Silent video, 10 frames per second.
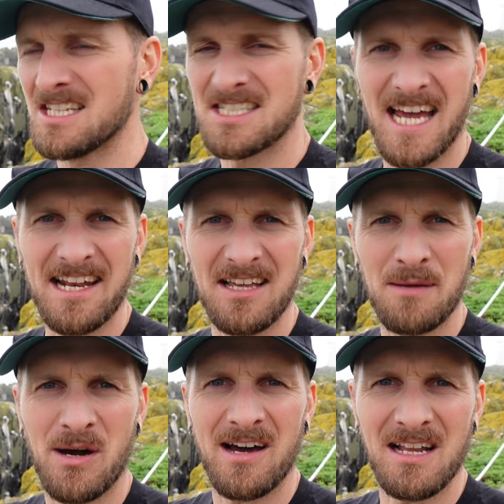Sadly,
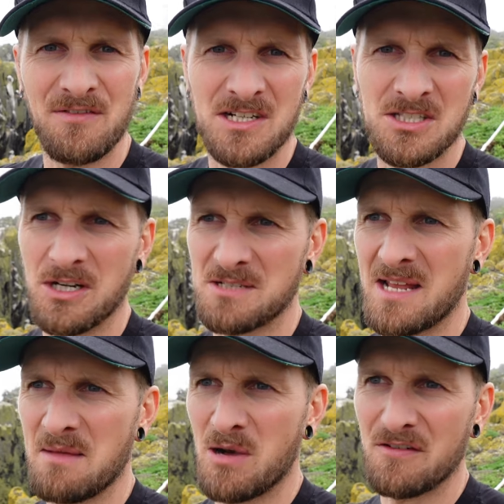apparently there's not as
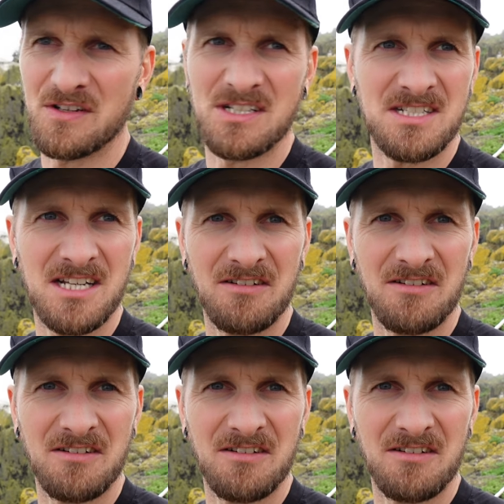many puffins